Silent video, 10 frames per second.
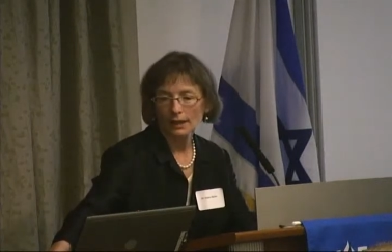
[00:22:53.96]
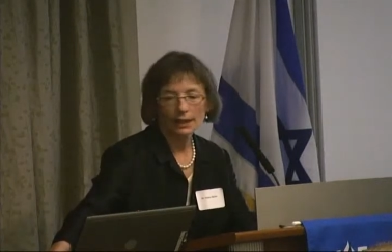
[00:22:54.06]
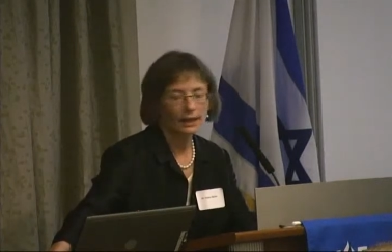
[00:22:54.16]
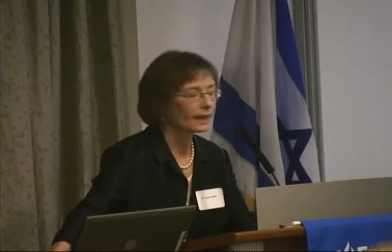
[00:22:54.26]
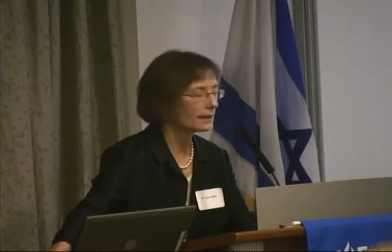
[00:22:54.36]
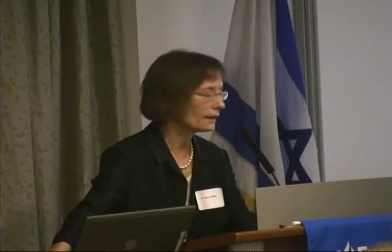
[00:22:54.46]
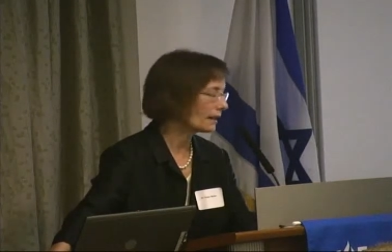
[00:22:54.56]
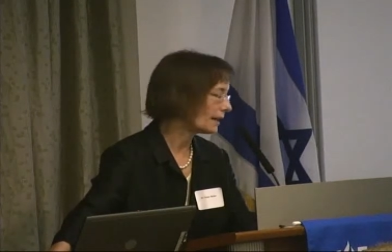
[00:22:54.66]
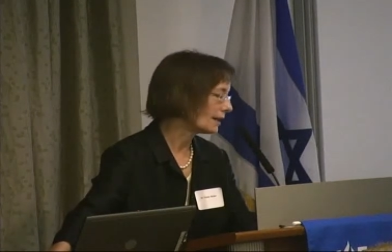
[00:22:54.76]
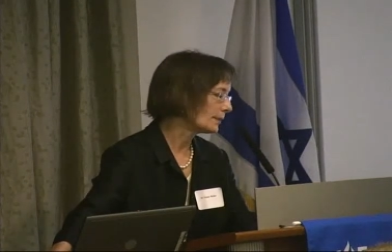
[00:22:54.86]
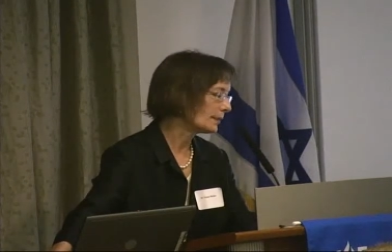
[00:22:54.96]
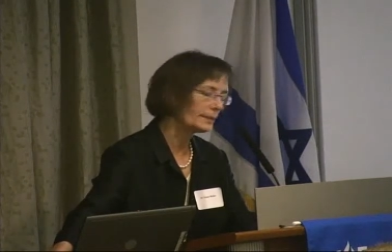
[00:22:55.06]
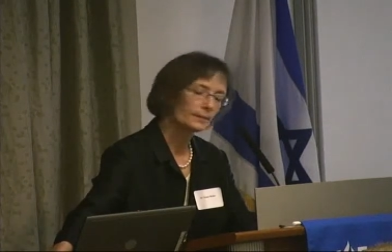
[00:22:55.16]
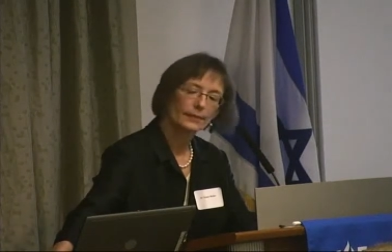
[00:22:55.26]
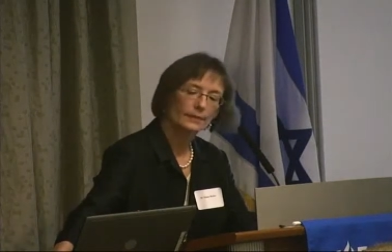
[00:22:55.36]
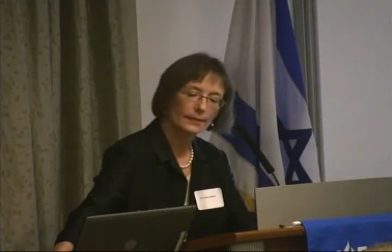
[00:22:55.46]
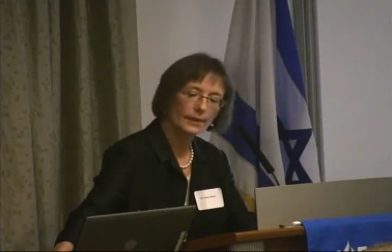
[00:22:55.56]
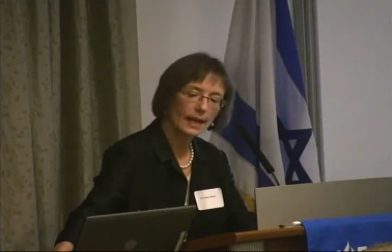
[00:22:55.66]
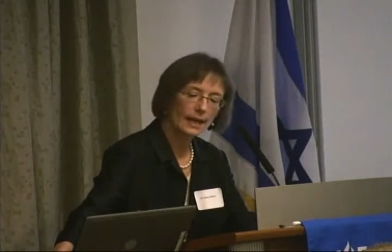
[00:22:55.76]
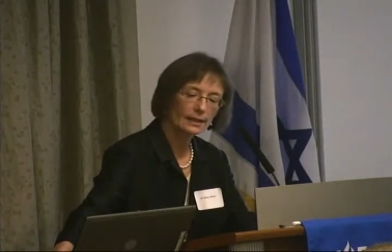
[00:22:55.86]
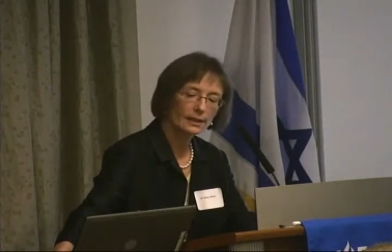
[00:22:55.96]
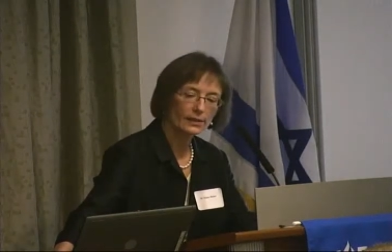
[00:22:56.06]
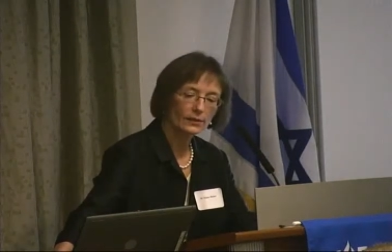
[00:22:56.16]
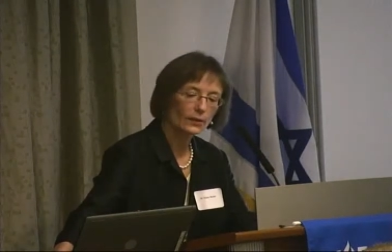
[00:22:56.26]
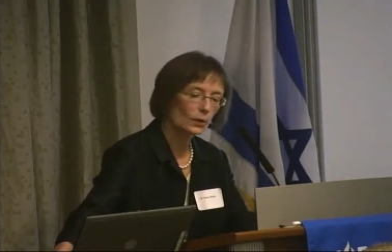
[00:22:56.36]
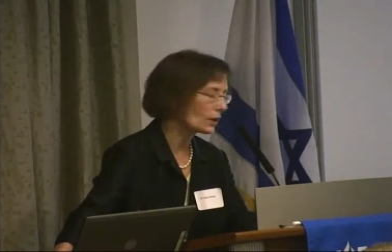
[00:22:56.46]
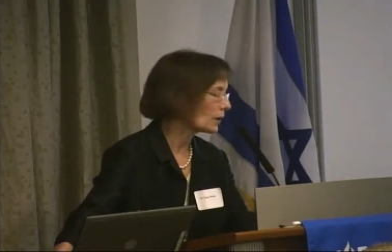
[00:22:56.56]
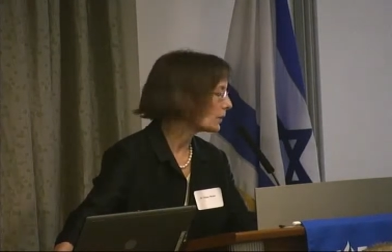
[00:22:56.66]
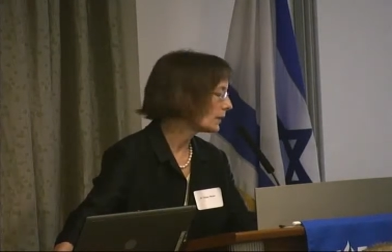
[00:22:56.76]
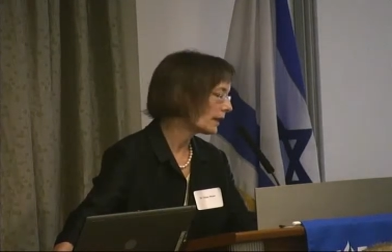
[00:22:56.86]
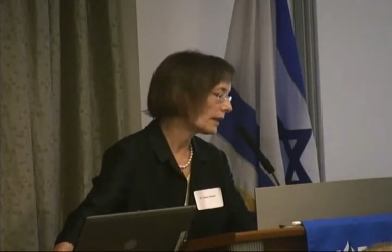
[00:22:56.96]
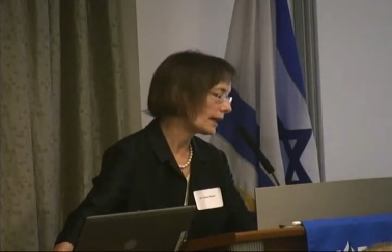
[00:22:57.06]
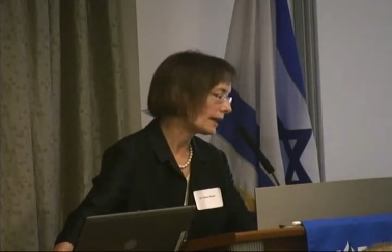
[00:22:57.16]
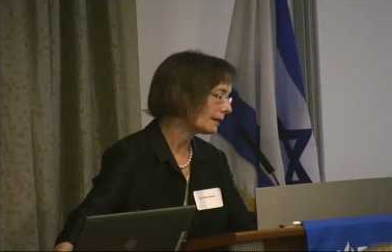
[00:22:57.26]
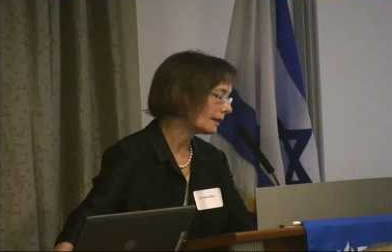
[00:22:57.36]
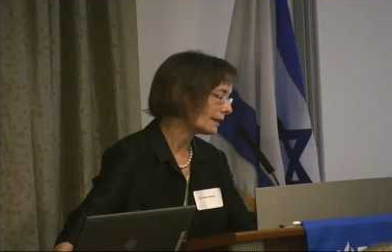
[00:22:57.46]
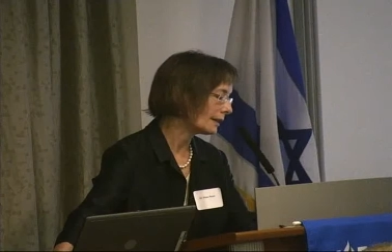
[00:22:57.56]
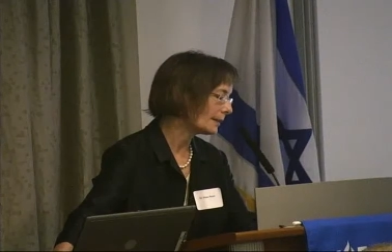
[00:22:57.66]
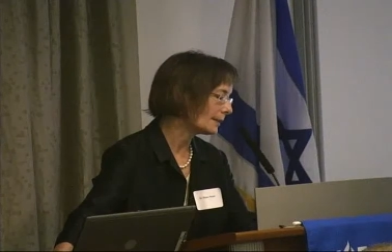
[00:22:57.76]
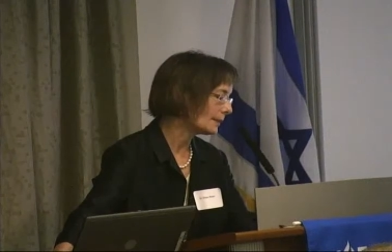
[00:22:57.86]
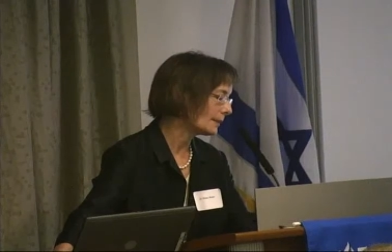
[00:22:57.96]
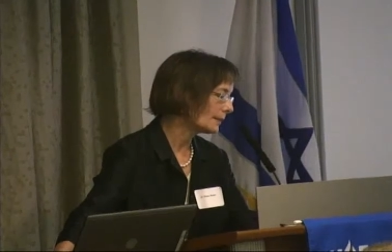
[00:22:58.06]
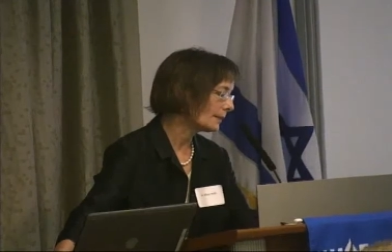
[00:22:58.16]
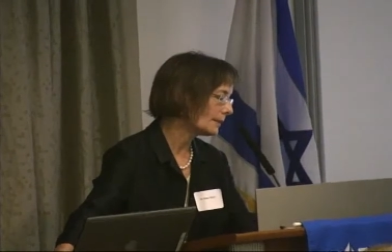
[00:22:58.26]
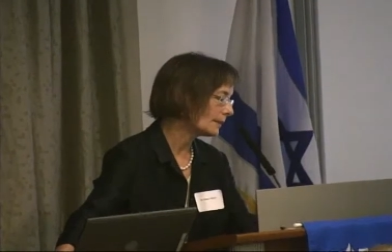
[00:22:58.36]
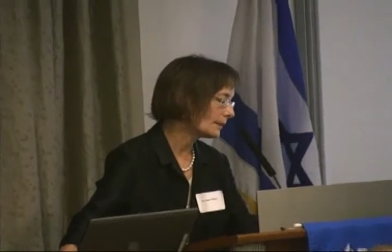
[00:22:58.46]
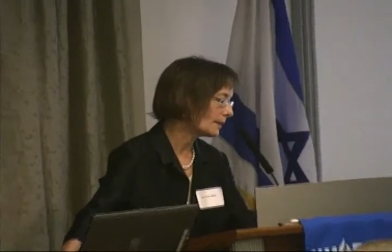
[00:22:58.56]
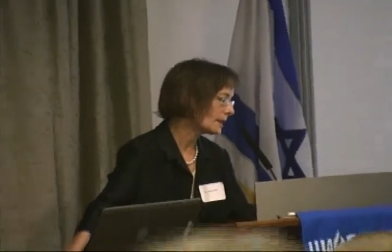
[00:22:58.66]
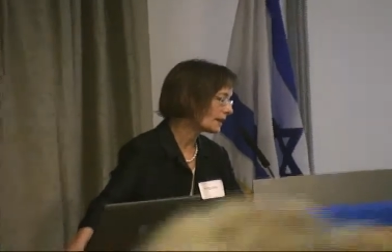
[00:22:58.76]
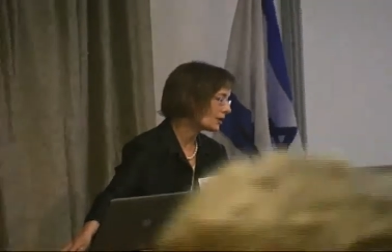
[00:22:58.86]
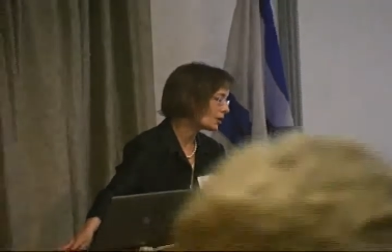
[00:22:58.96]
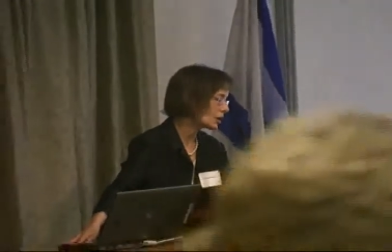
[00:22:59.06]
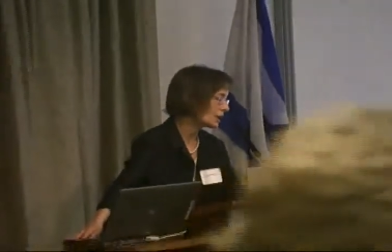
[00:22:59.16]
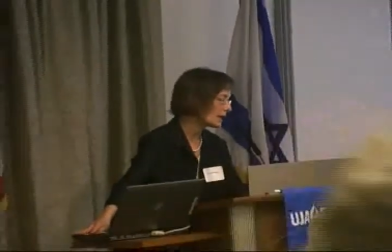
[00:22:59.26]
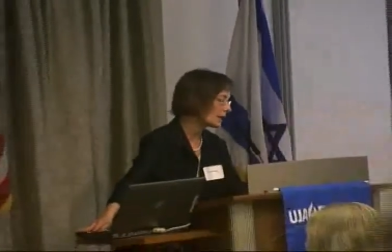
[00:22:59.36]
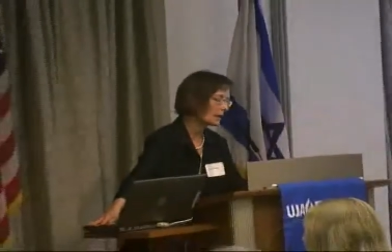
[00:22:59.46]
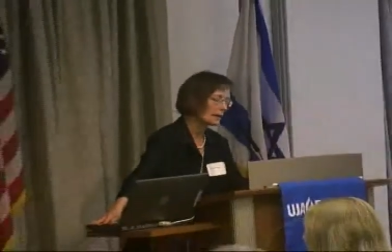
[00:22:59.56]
And that is a photo that Mrs. G